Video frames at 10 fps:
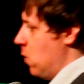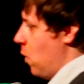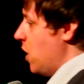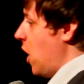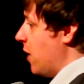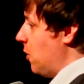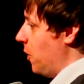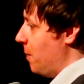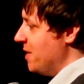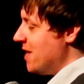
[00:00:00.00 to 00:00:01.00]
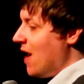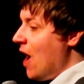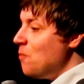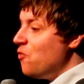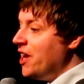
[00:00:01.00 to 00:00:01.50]
One guy called up, he said,
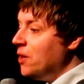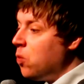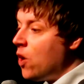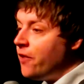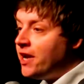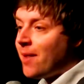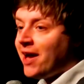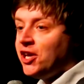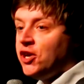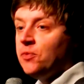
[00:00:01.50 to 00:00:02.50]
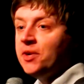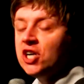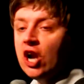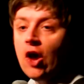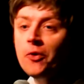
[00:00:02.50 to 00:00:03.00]
I'm really worried about human
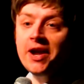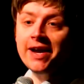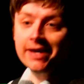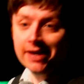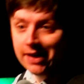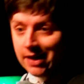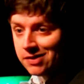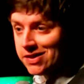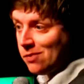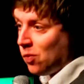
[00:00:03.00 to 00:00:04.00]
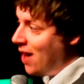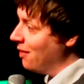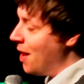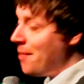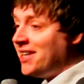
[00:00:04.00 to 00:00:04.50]
cloning. I said, well,
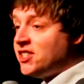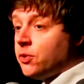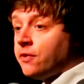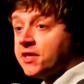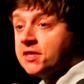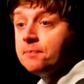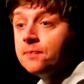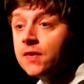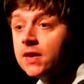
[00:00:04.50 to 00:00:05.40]
that makes two of us.